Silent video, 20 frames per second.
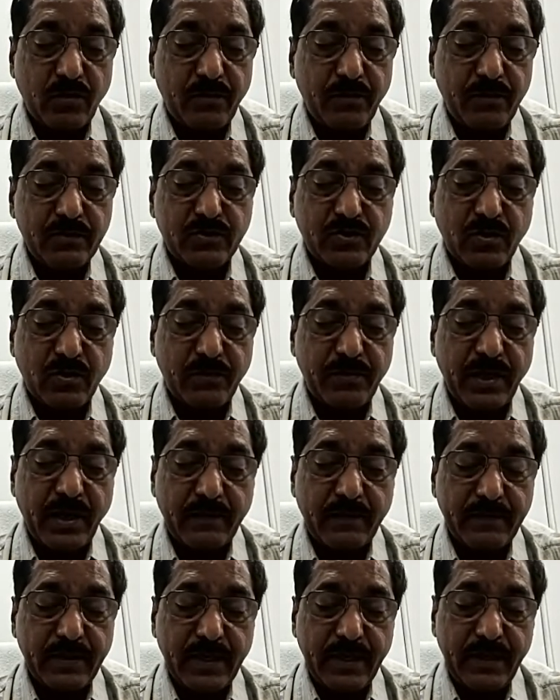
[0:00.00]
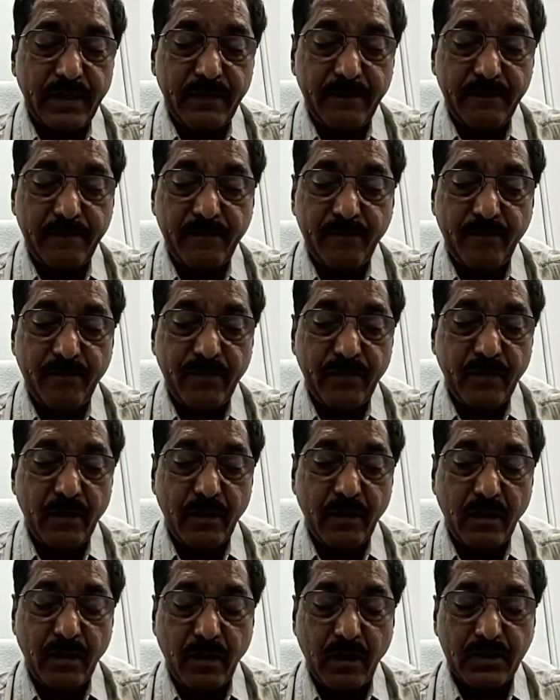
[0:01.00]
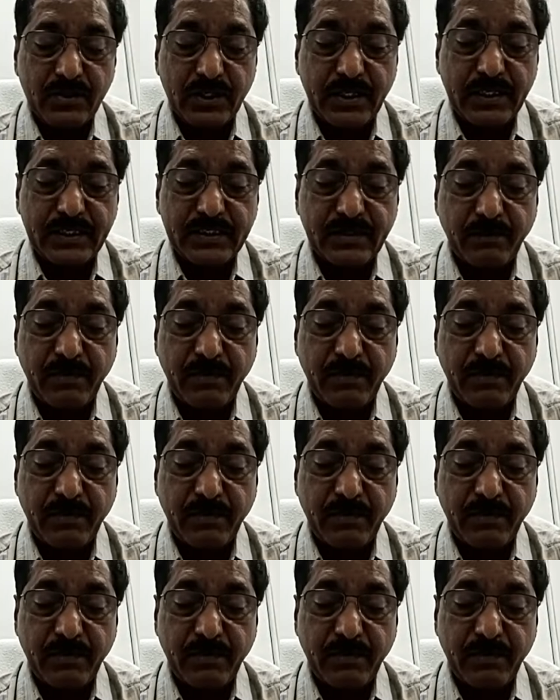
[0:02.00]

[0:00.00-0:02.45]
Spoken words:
Shobhanadri. She